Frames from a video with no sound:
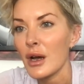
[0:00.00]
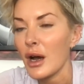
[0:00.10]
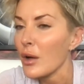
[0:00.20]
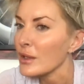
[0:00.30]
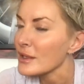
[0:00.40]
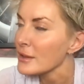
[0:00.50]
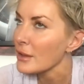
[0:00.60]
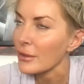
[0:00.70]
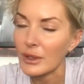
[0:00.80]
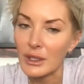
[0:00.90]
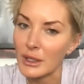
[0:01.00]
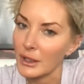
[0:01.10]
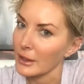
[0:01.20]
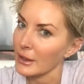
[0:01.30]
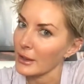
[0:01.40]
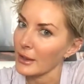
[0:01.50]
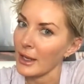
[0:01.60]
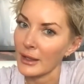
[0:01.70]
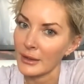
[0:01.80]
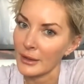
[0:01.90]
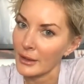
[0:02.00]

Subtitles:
Oh, it's so good, Elena.